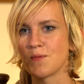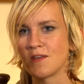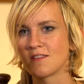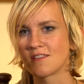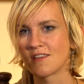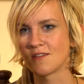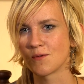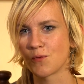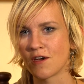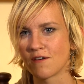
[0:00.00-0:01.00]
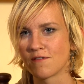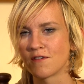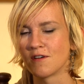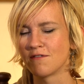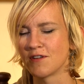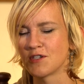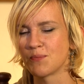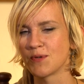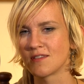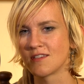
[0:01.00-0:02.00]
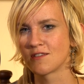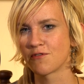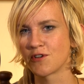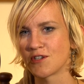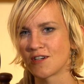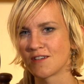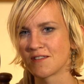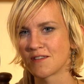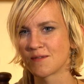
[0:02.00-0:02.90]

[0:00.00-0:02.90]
So So you put out uh,